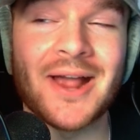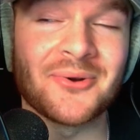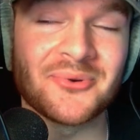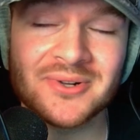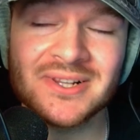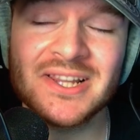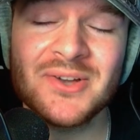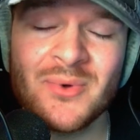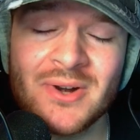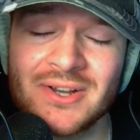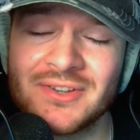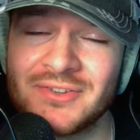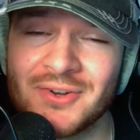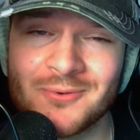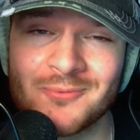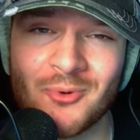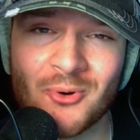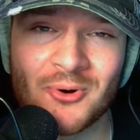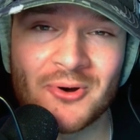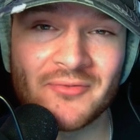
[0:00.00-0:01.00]
I really want to
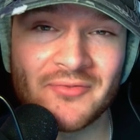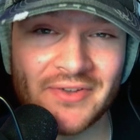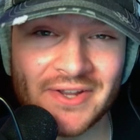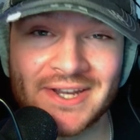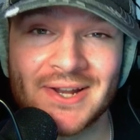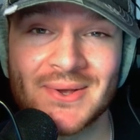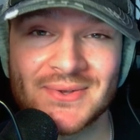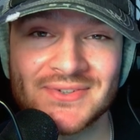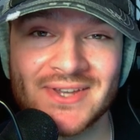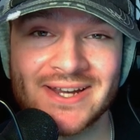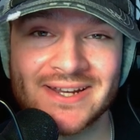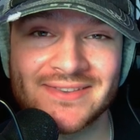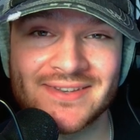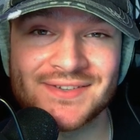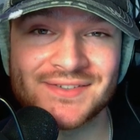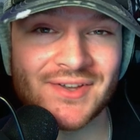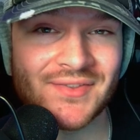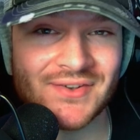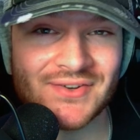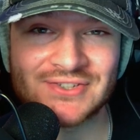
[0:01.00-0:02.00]
do more videos like
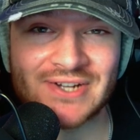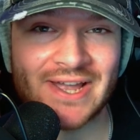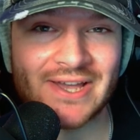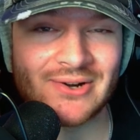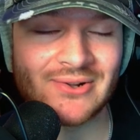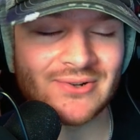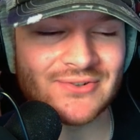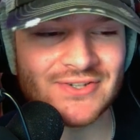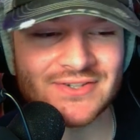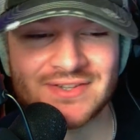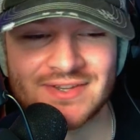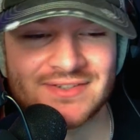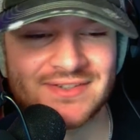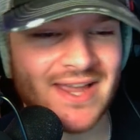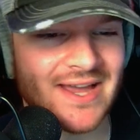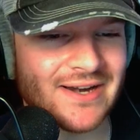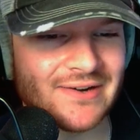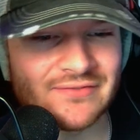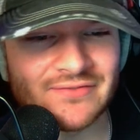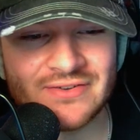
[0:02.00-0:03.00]
this on the channel. Just these
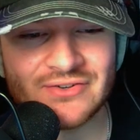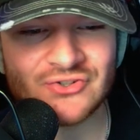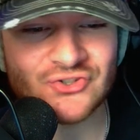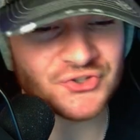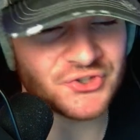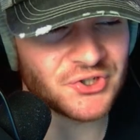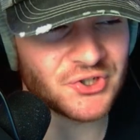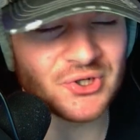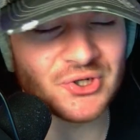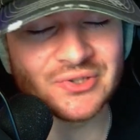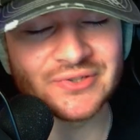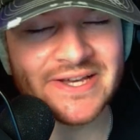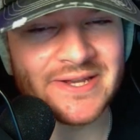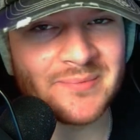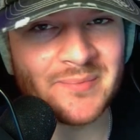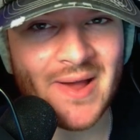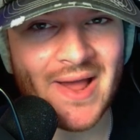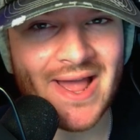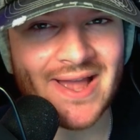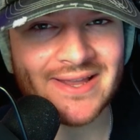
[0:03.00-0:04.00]
kind of chill,
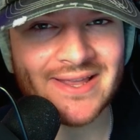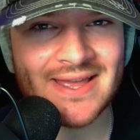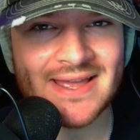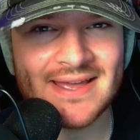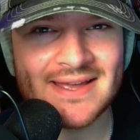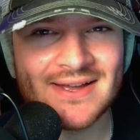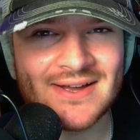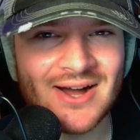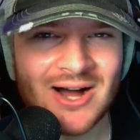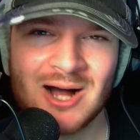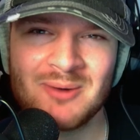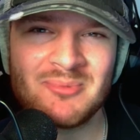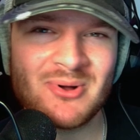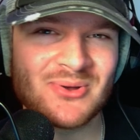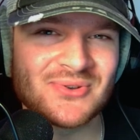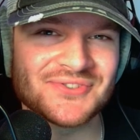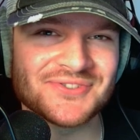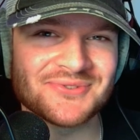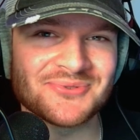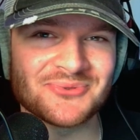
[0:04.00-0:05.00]
laid back,
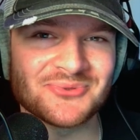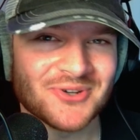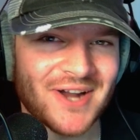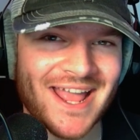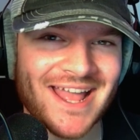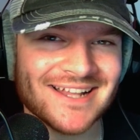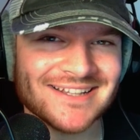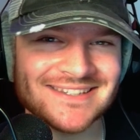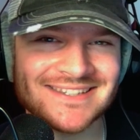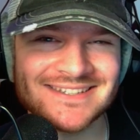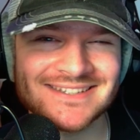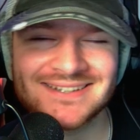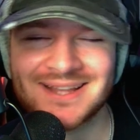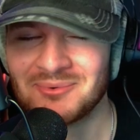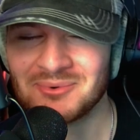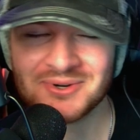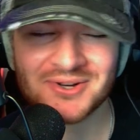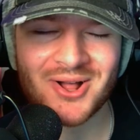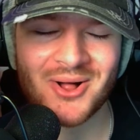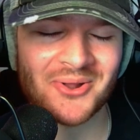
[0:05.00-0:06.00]
almost rants.
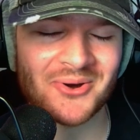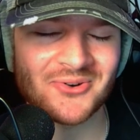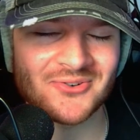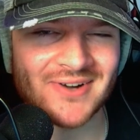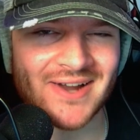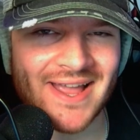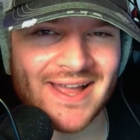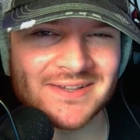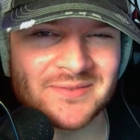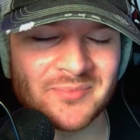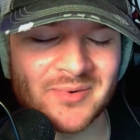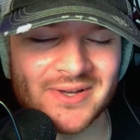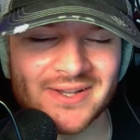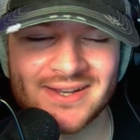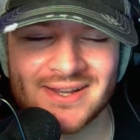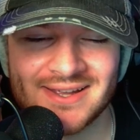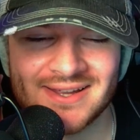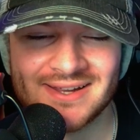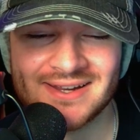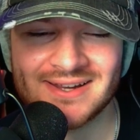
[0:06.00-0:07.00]
I wouldn't call it a rant, but
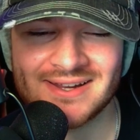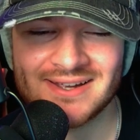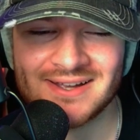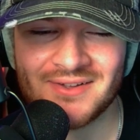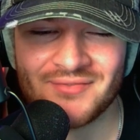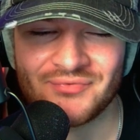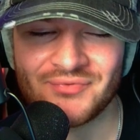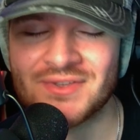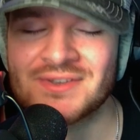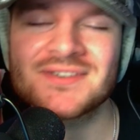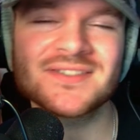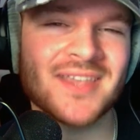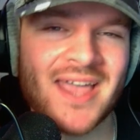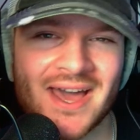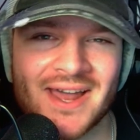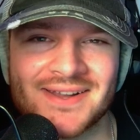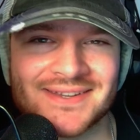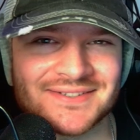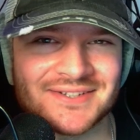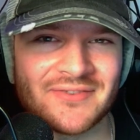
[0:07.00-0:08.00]
this is the
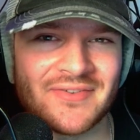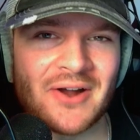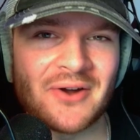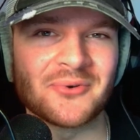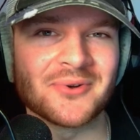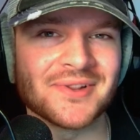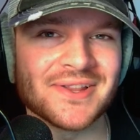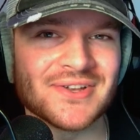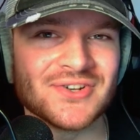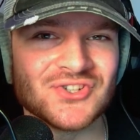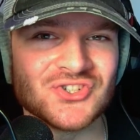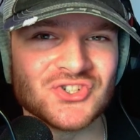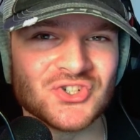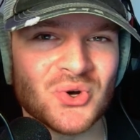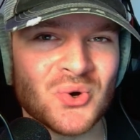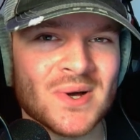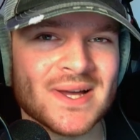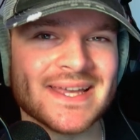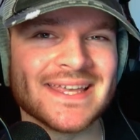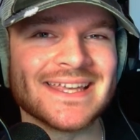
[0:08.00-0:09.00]
kind of stuff I really
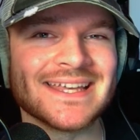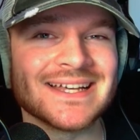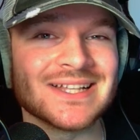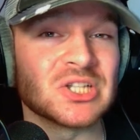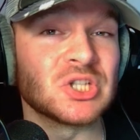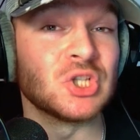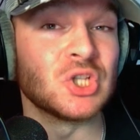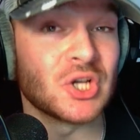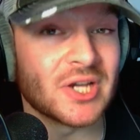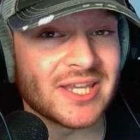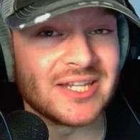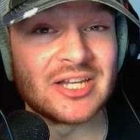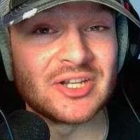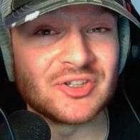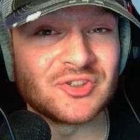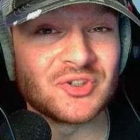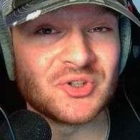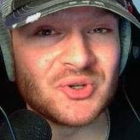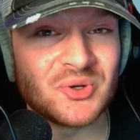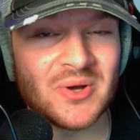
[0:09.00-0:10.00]
enjoy looking
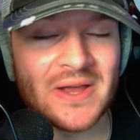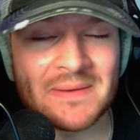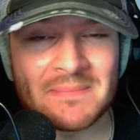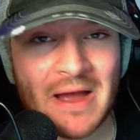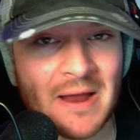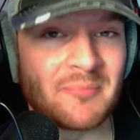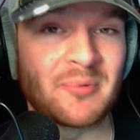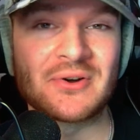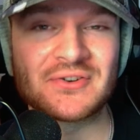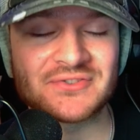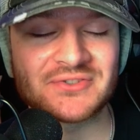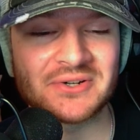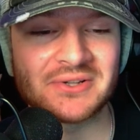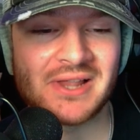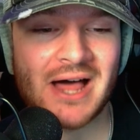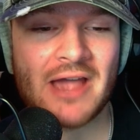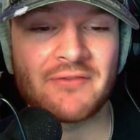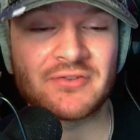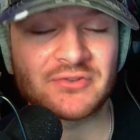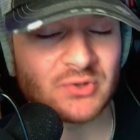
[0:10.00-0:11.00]
into in my personal
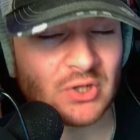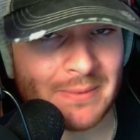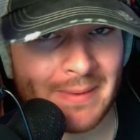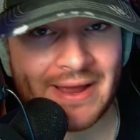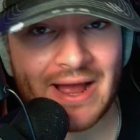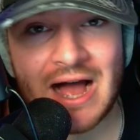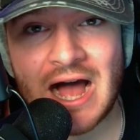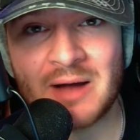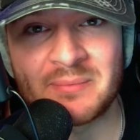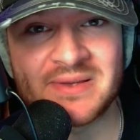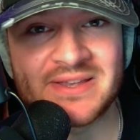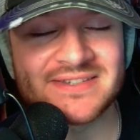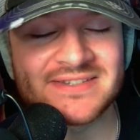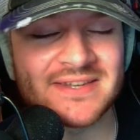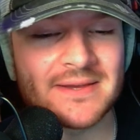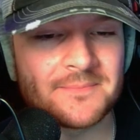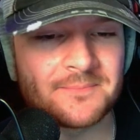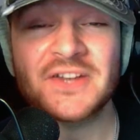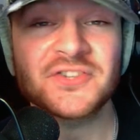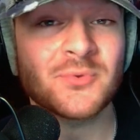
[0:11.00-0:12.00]
life. It's one of my
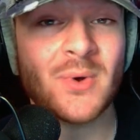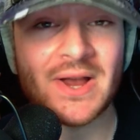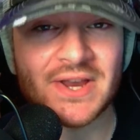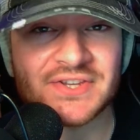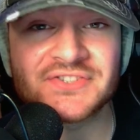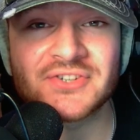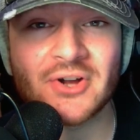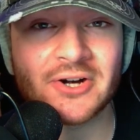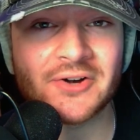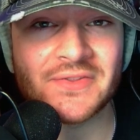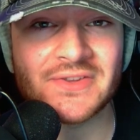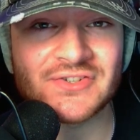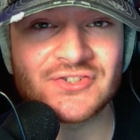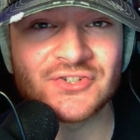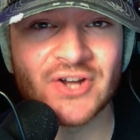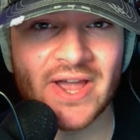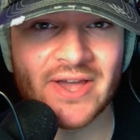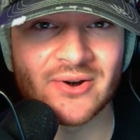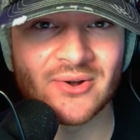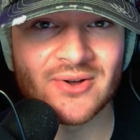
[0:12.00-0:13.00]
hobbies. That's why I started this
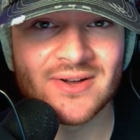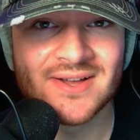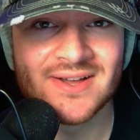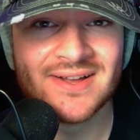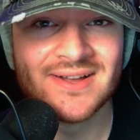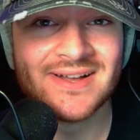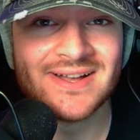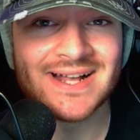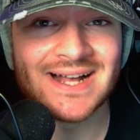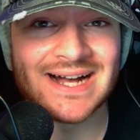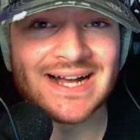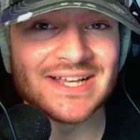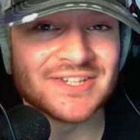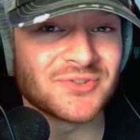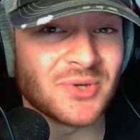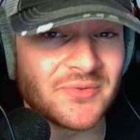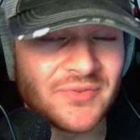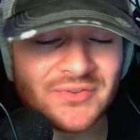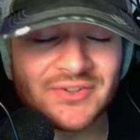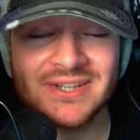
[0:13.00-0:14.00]
channel. Uh,
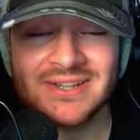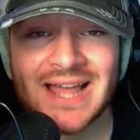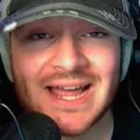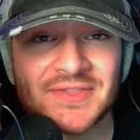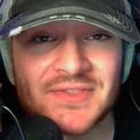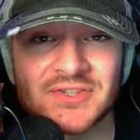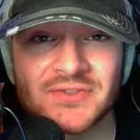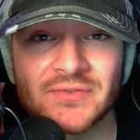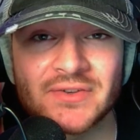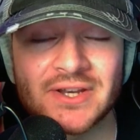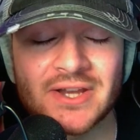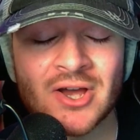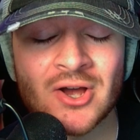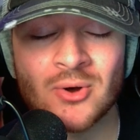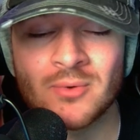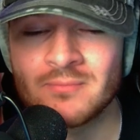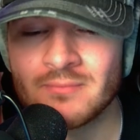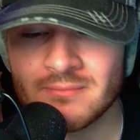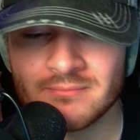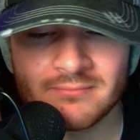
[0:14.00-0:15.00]
so if you did like this
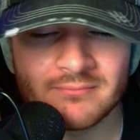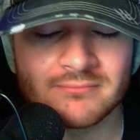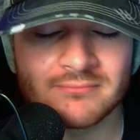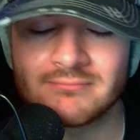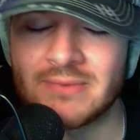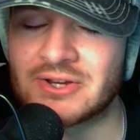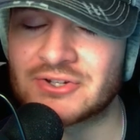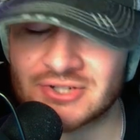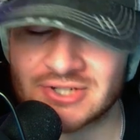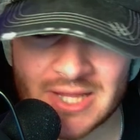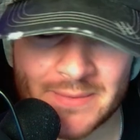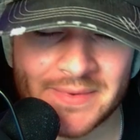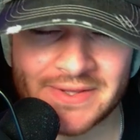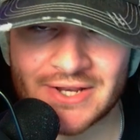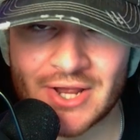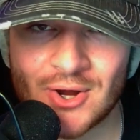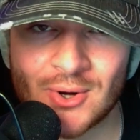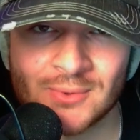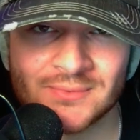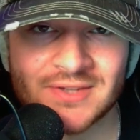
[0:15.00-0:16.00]
video, make sure to let me
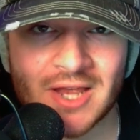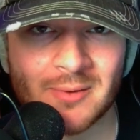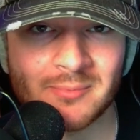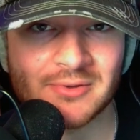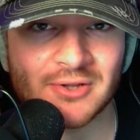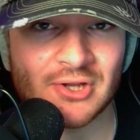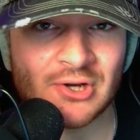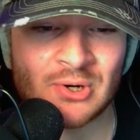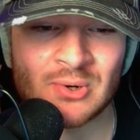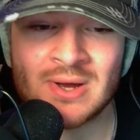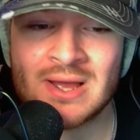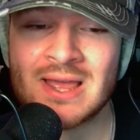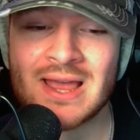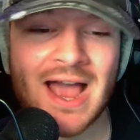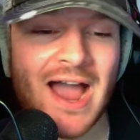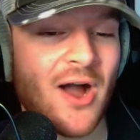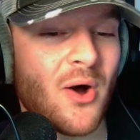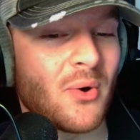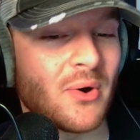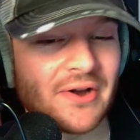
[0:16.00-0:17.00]
know down below.
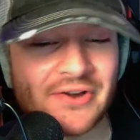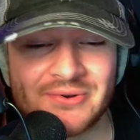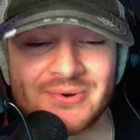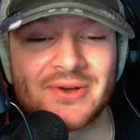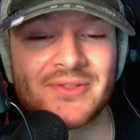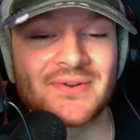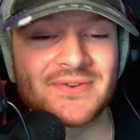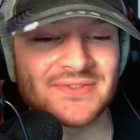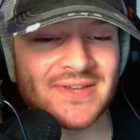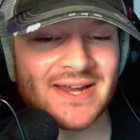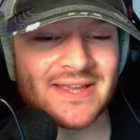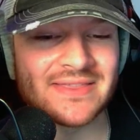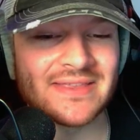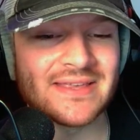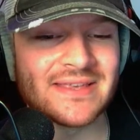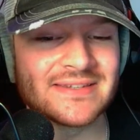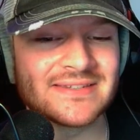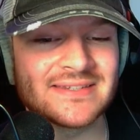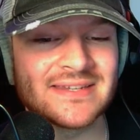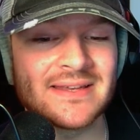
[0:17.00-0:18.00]
I want to do others like
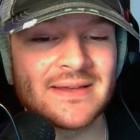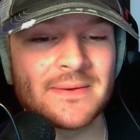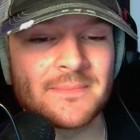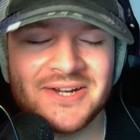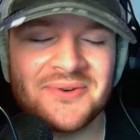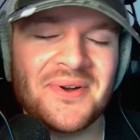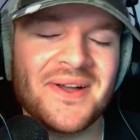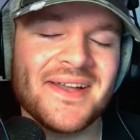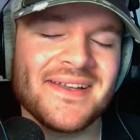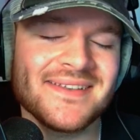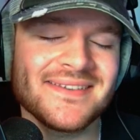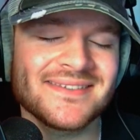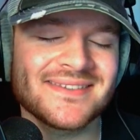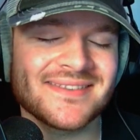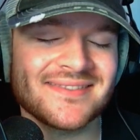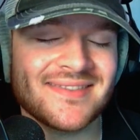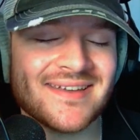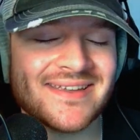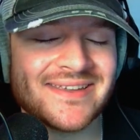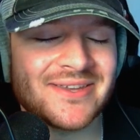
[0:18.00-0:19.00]
this. Anyways,
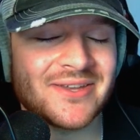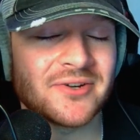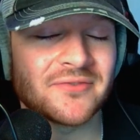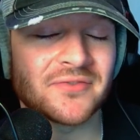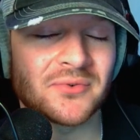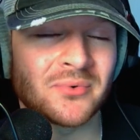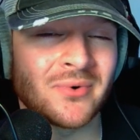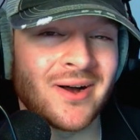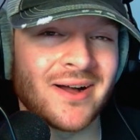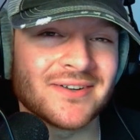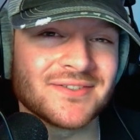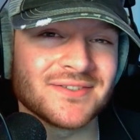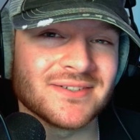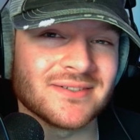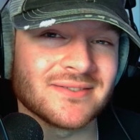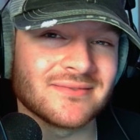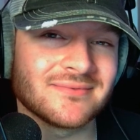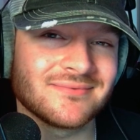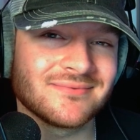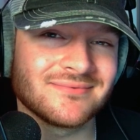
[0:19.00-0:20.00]
thank you for
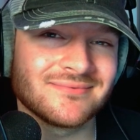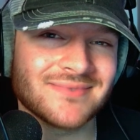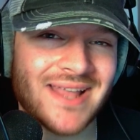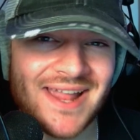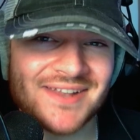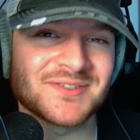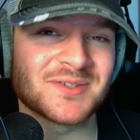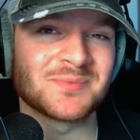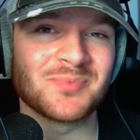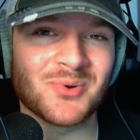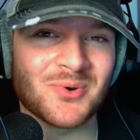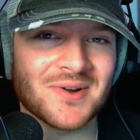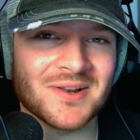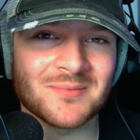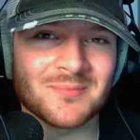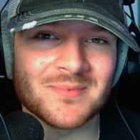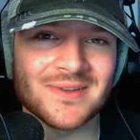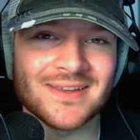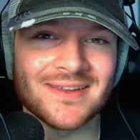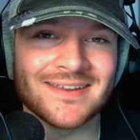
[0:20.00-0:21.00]
watching and
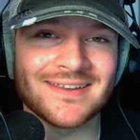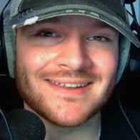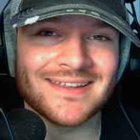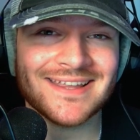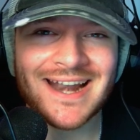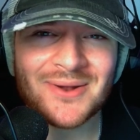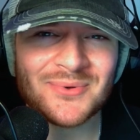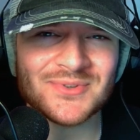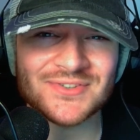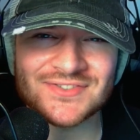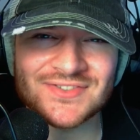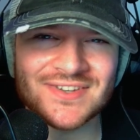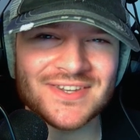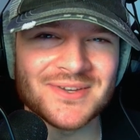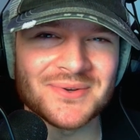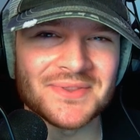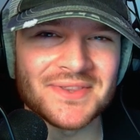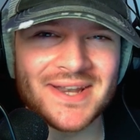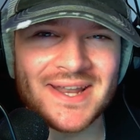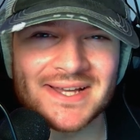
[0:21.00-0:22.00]
supporting me, and I will see
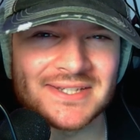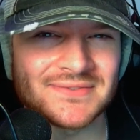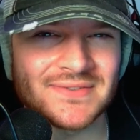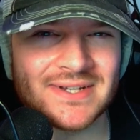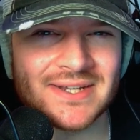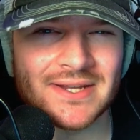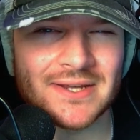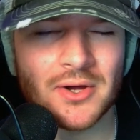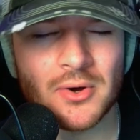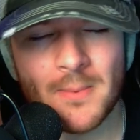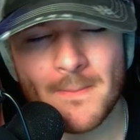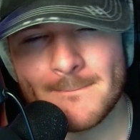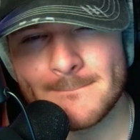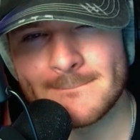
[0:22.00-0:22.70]
you in the next video.